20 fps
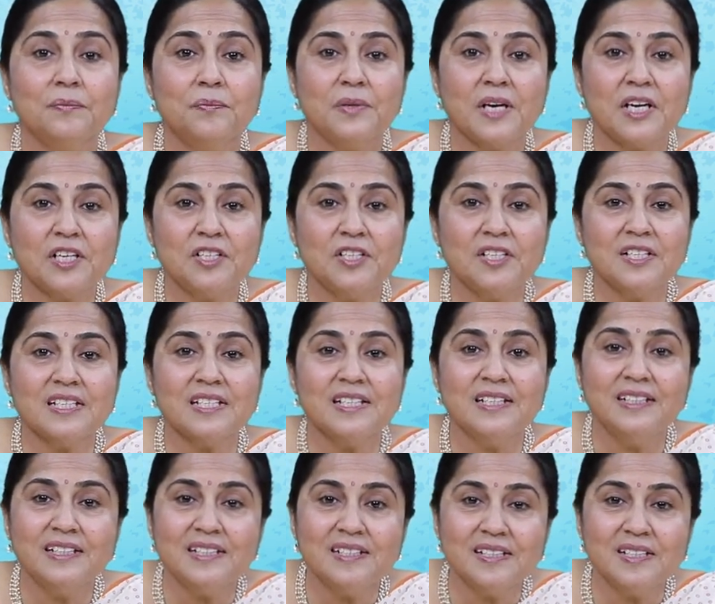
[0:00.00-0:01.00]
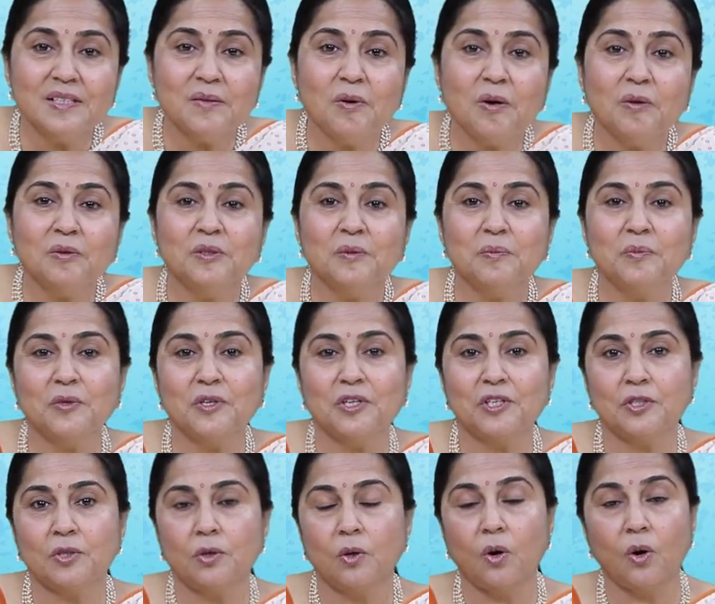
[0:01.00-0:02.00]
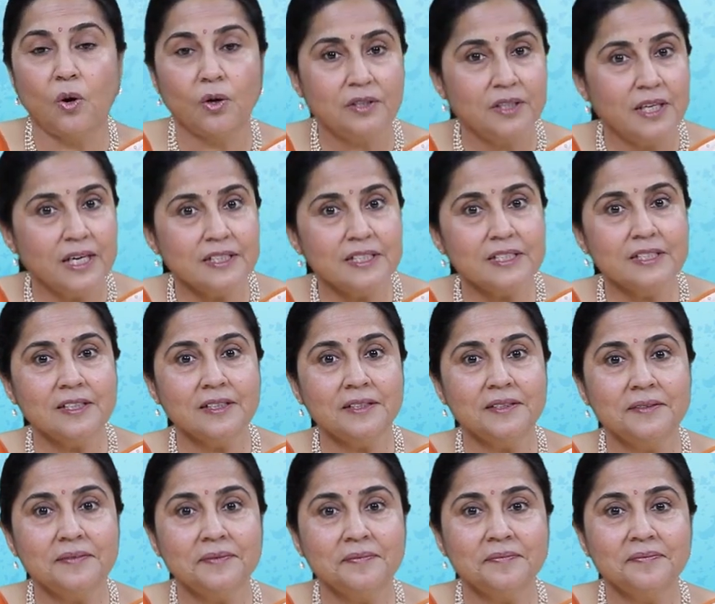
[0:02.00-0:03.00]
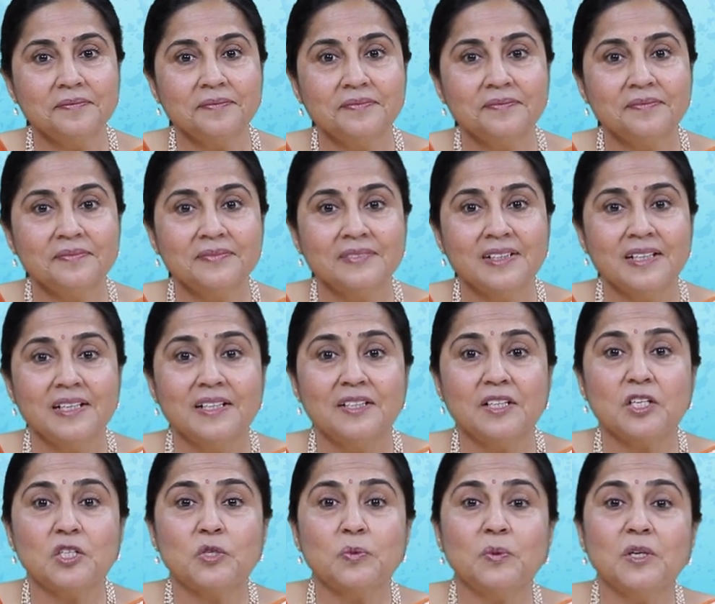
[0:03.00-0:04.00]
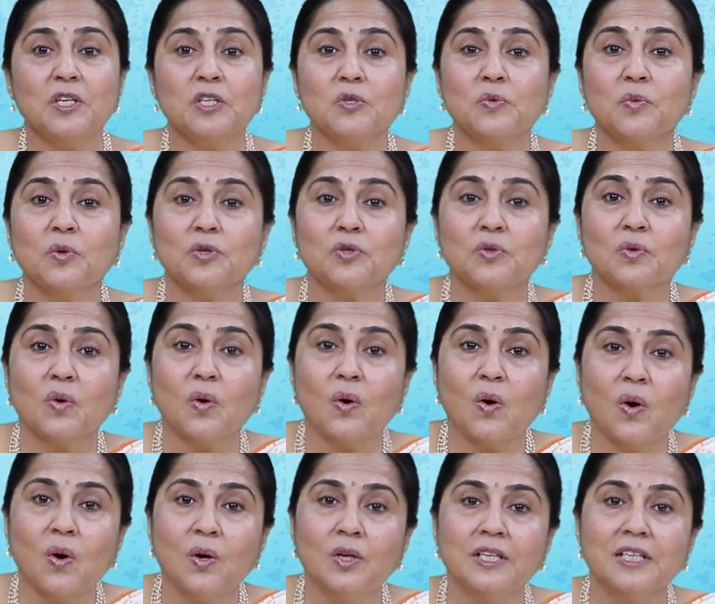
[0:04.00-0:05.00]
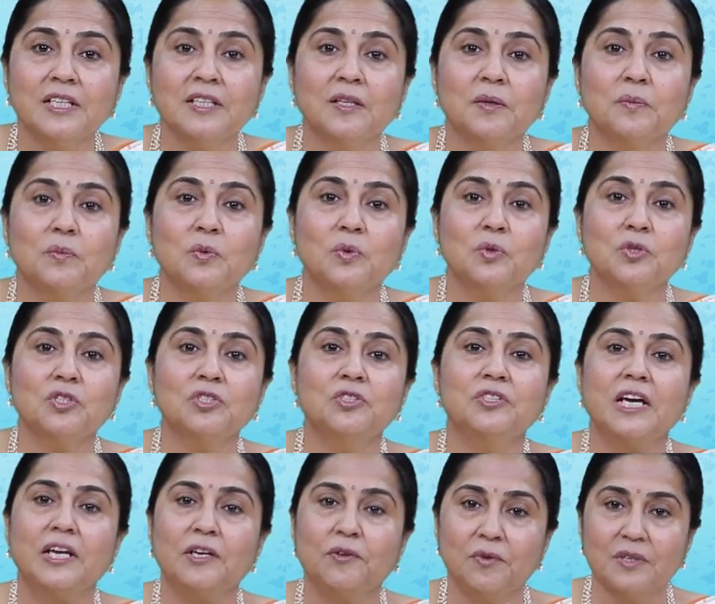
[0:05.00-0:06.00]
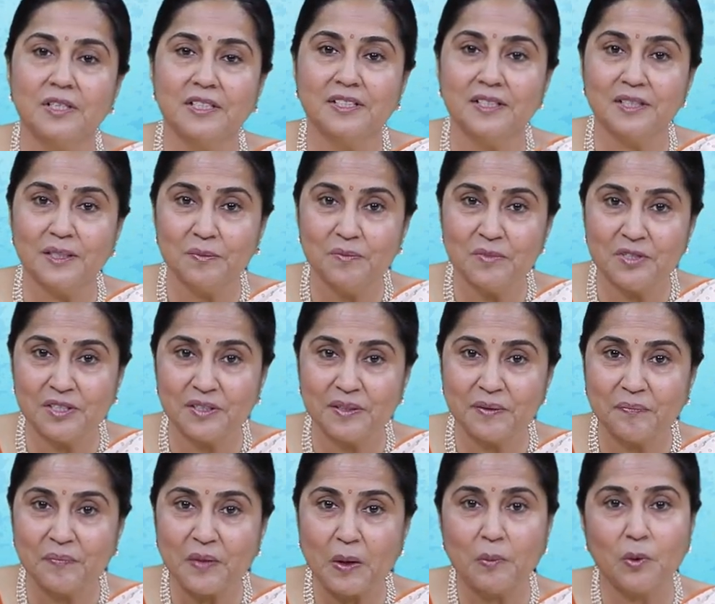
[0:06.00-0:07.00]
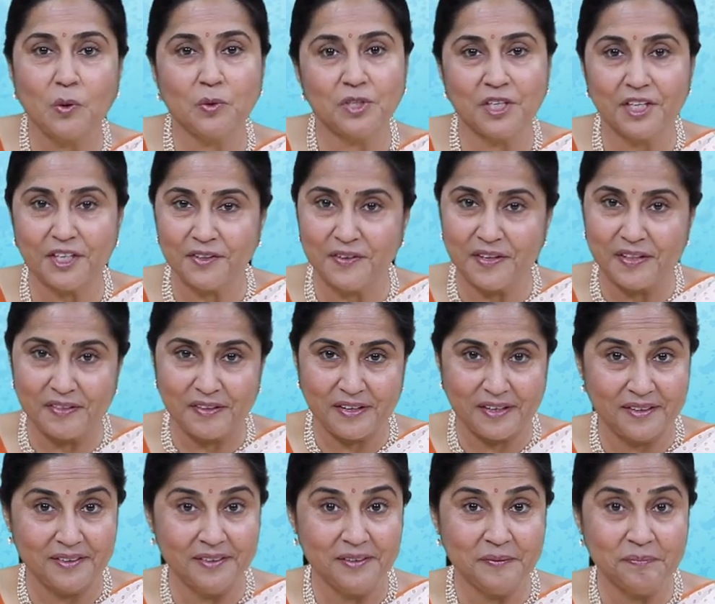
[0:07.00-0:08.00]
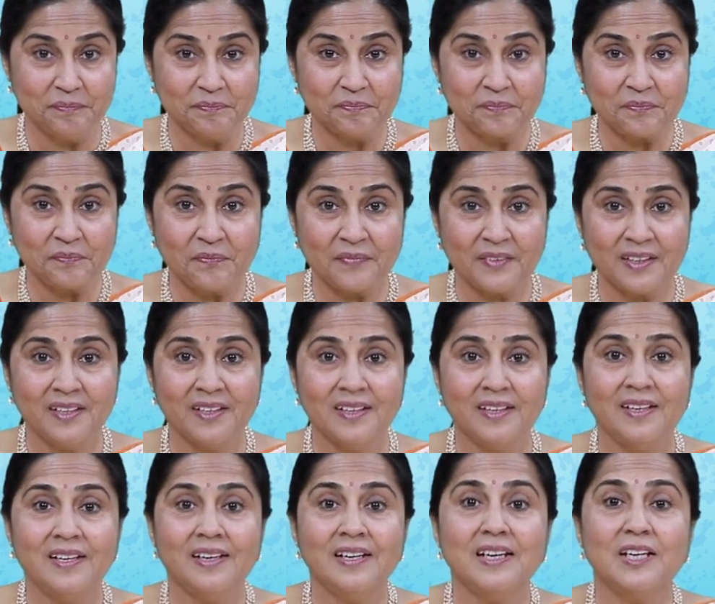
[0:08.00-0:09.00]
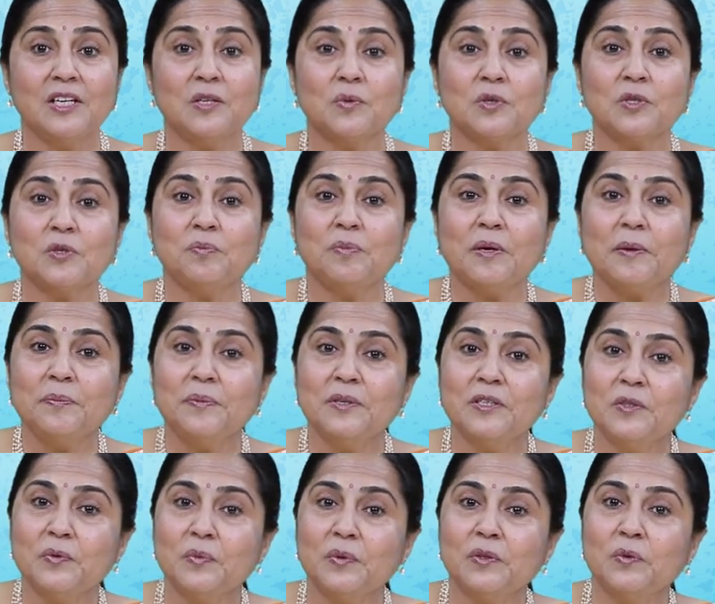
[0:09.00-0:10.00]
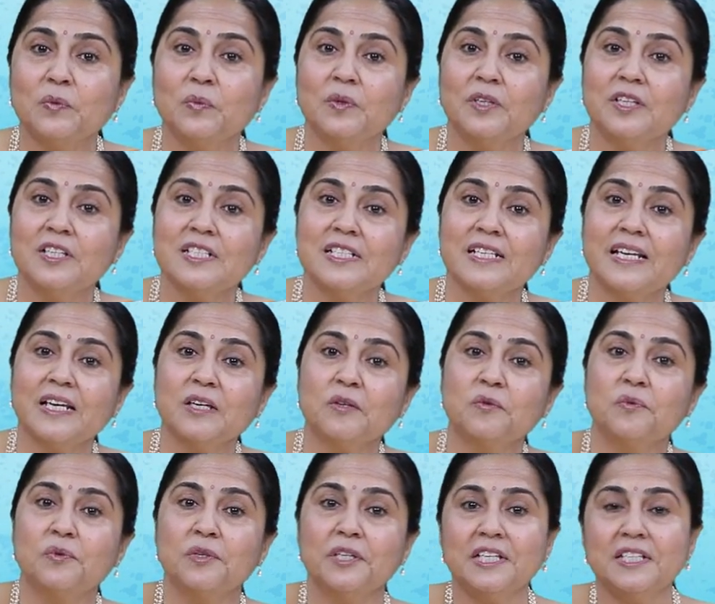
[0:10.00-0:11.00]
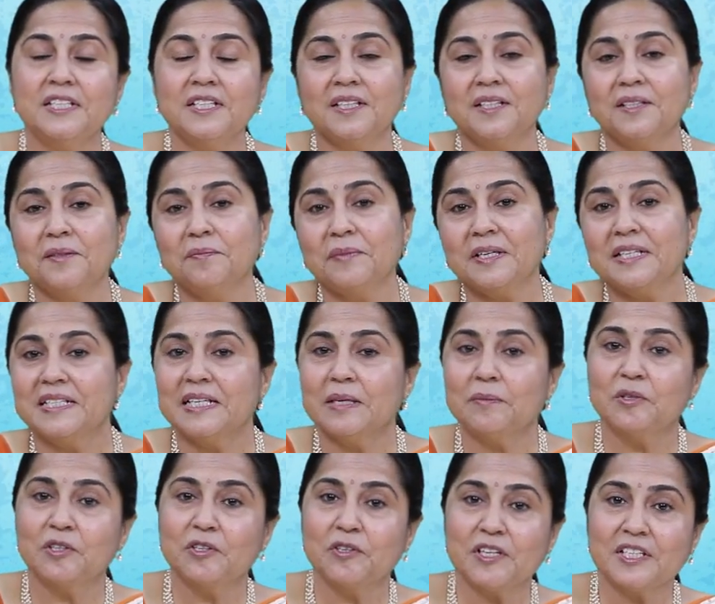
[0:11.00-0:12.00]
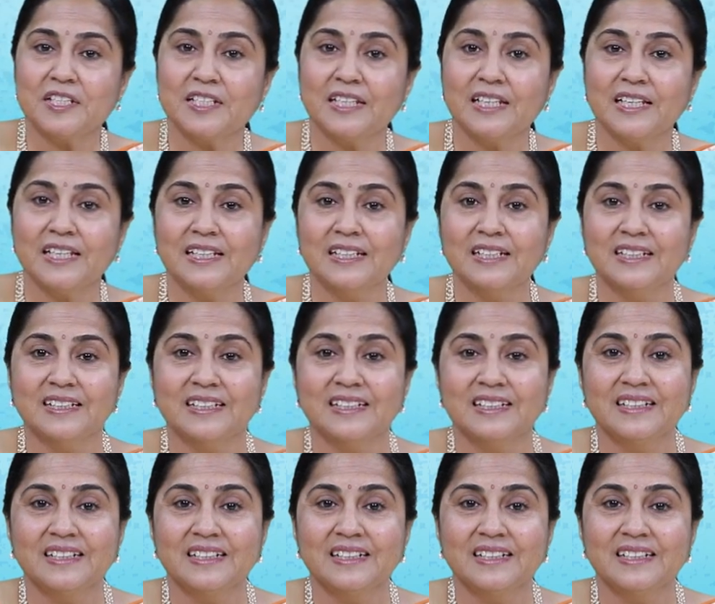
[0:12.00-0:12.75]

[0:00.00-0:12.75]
precious little about the poet or the editor. The speech was all in the most general terms about here and there. It was peppered with words like freedom and democracy.